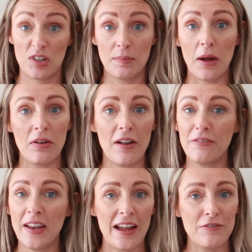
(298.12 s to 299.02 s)
smell
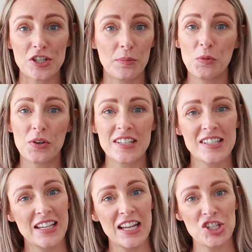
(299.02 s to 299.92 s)
lovely every time you walk into
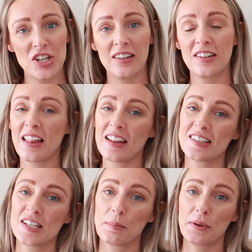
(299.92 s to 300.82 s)
the kitchen. So
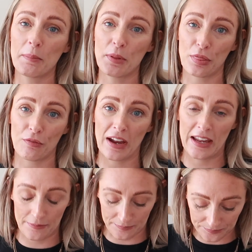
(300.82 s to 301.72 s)
that's tip number
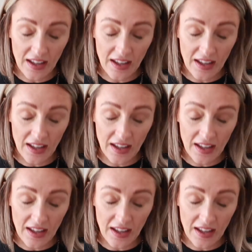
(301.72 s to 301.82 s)
three.